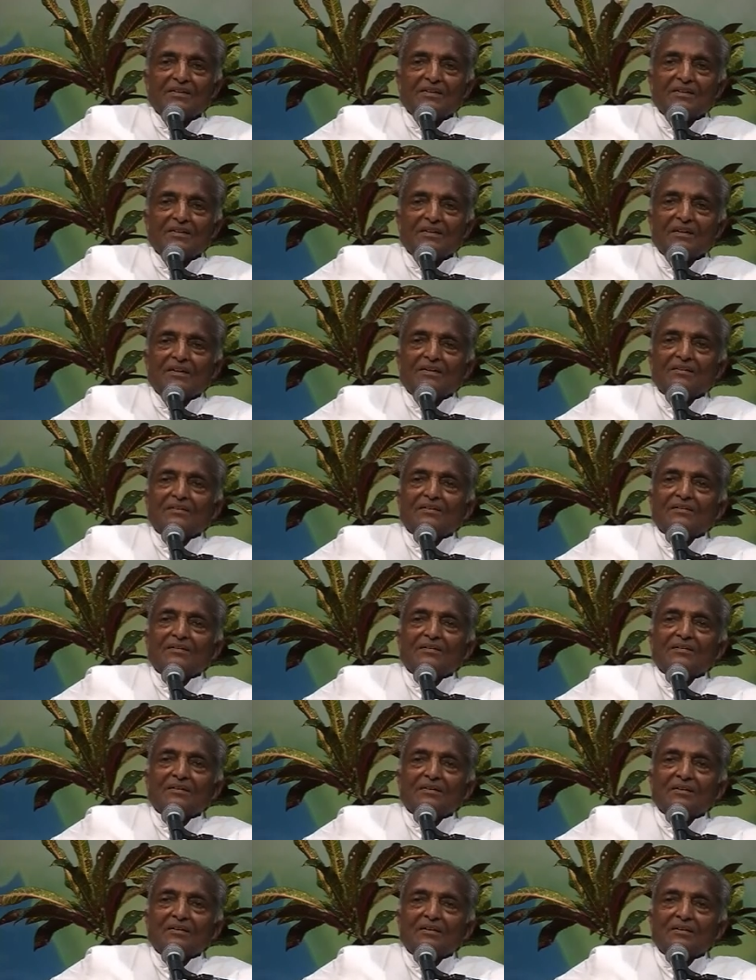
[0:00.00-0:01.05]
had
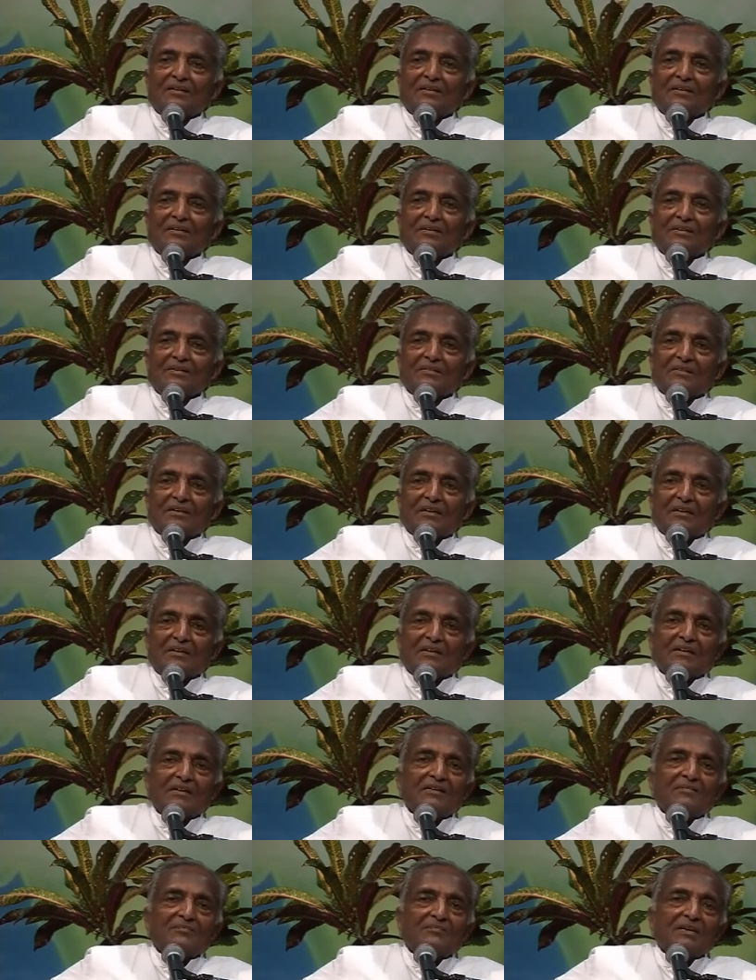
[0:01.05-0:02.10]
uh, a
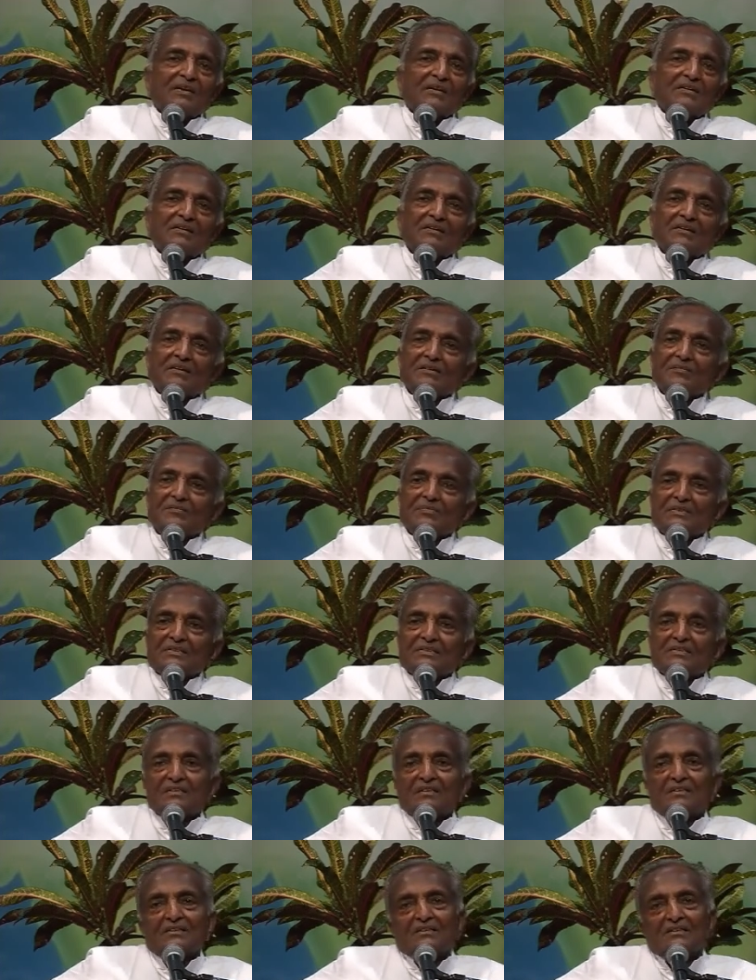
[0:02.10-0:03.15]
great magnetic
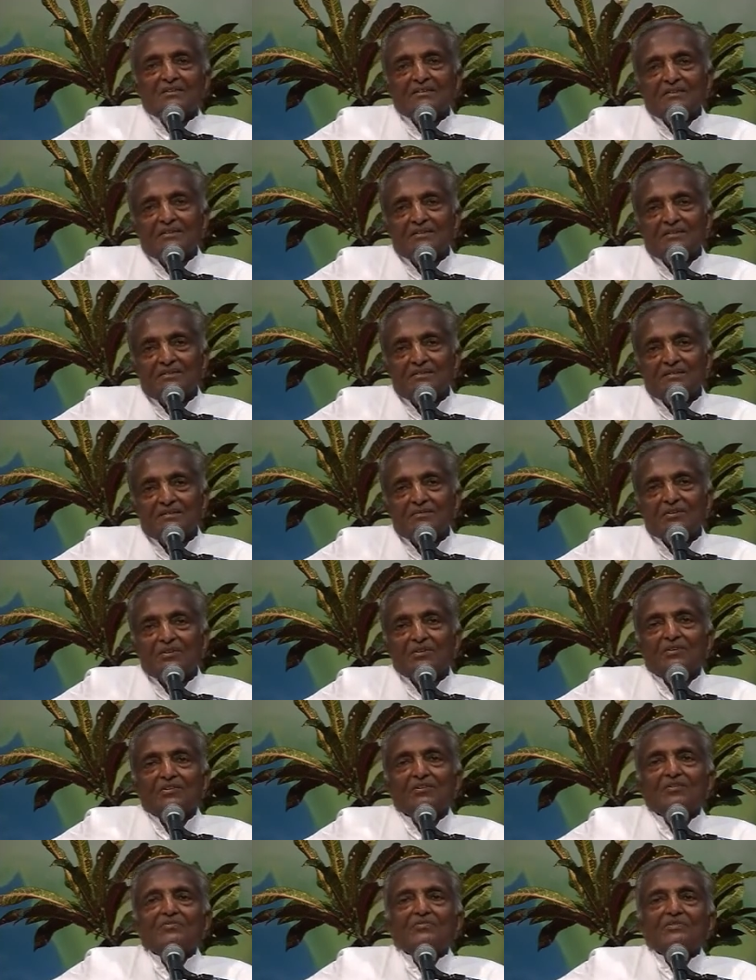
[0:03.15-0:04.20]
personality
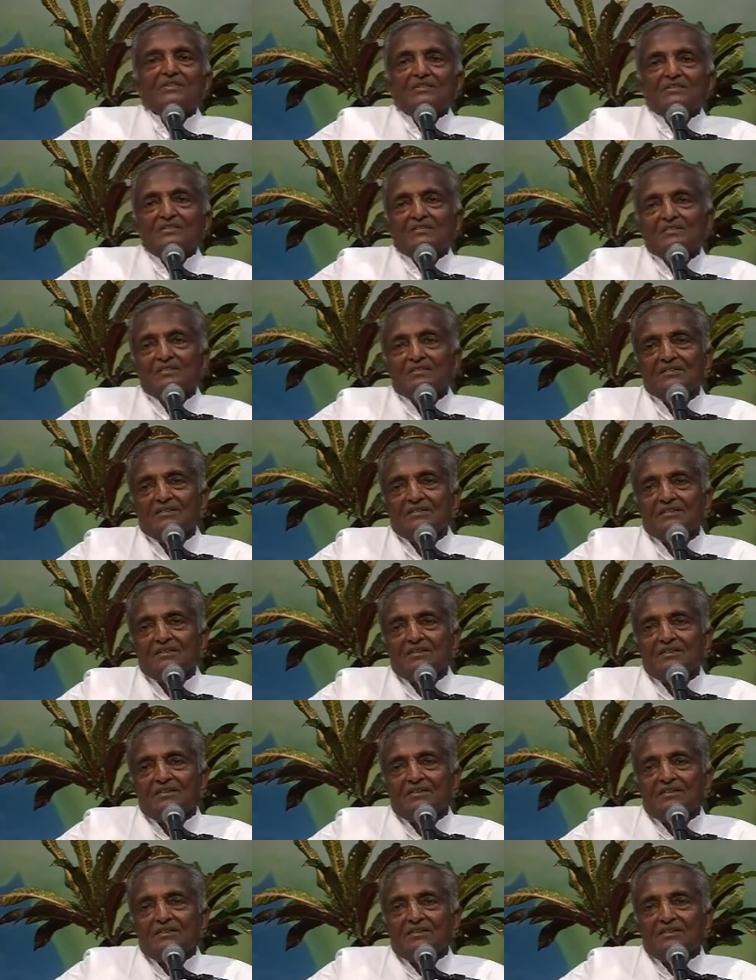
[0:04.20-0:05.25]
because of which
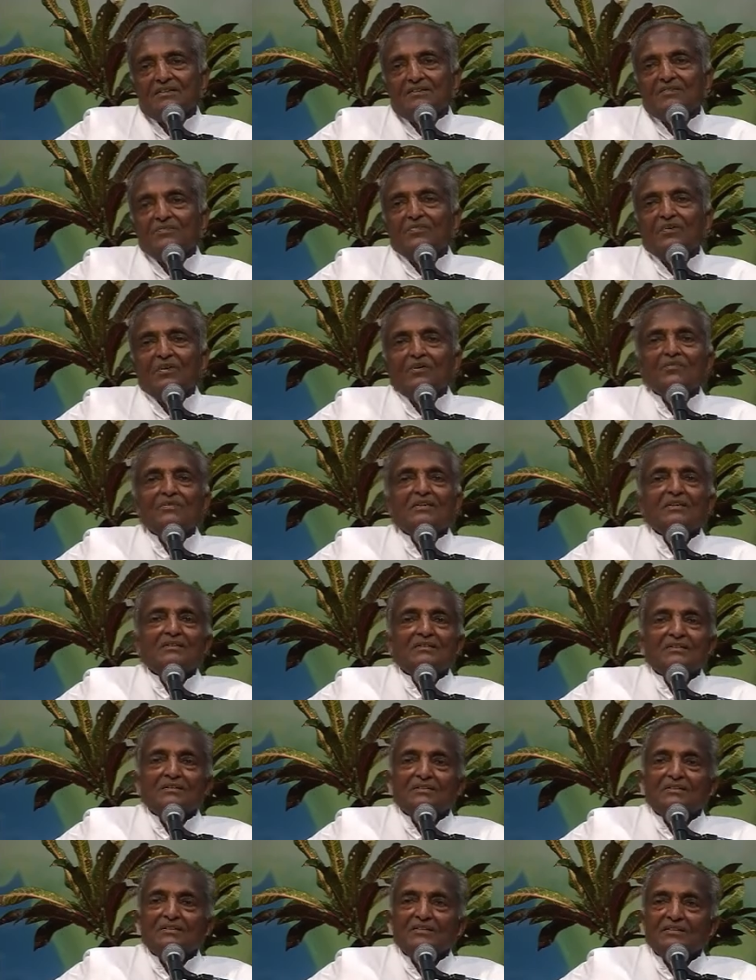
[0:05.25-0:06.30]
he
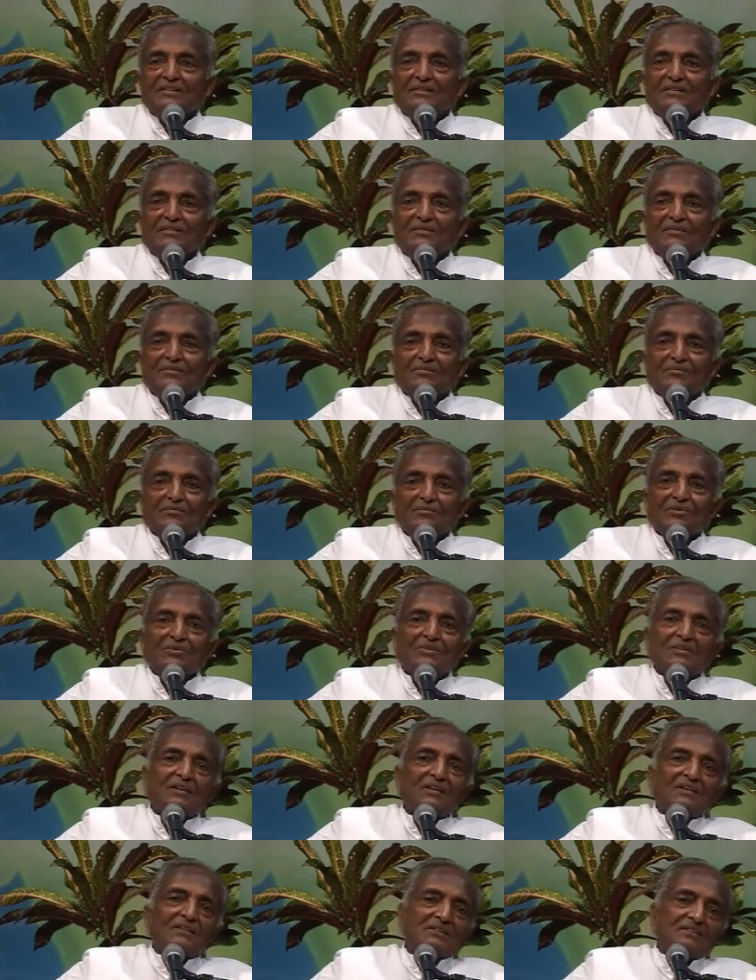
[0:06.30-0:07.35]
founded
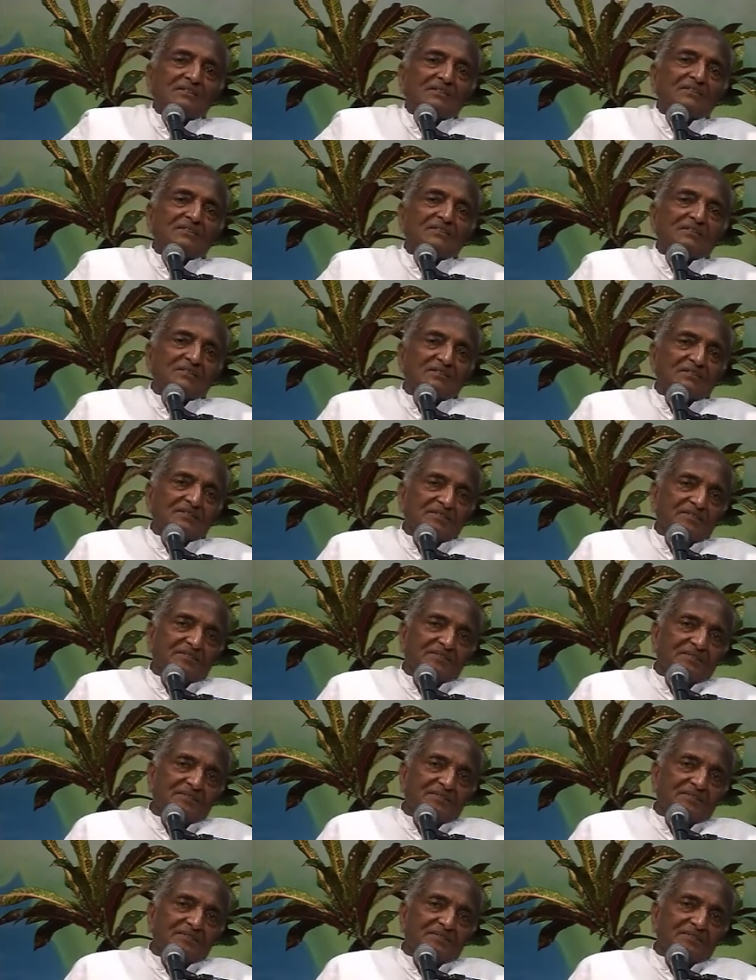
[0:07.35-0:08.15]
Buddha religion.